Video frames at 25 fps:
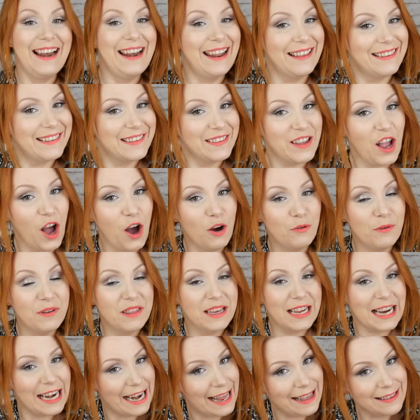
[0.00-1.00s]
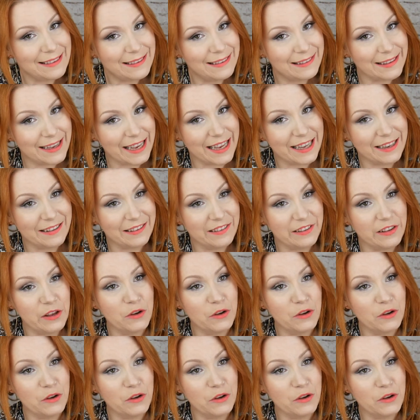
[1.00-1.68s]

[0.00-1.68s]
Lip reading: Let's start with a cleansing.